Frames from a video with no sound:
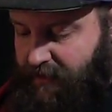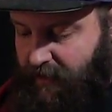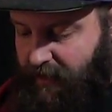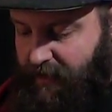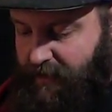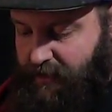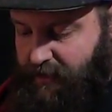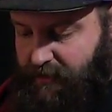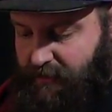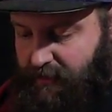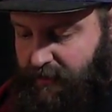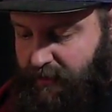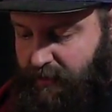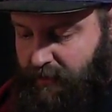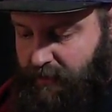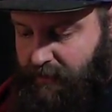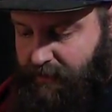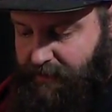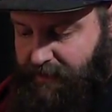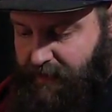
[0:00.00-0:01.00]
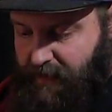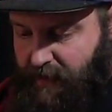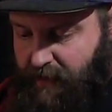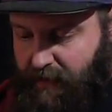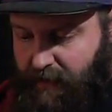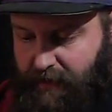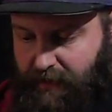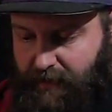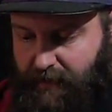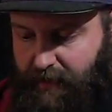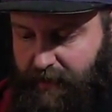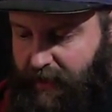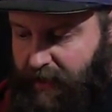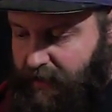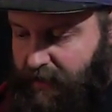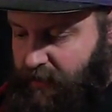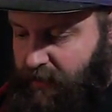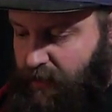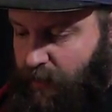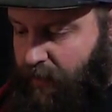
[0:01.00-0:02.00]
dinosaur
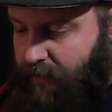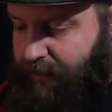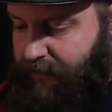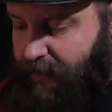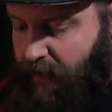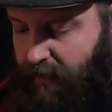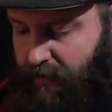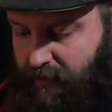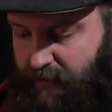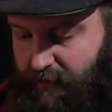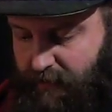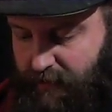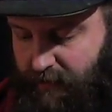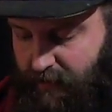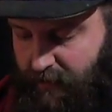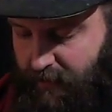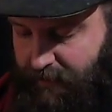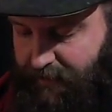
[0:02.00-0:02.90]
and UFOs